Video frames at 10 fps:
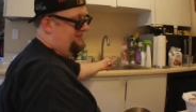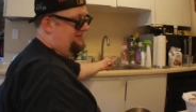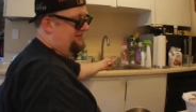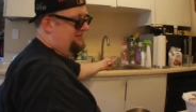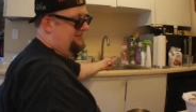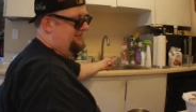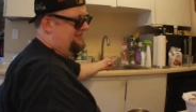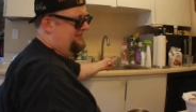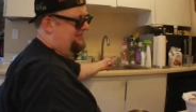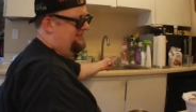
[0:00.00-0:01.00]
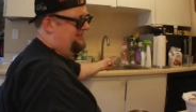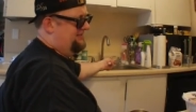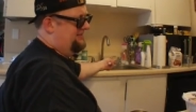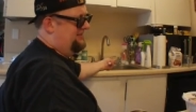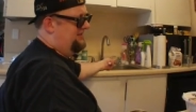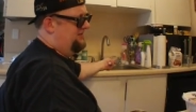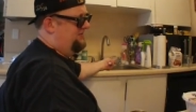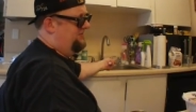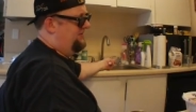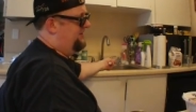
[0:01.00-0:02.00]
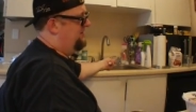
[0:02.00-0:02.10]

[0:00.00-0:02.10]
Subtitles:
this is, what do you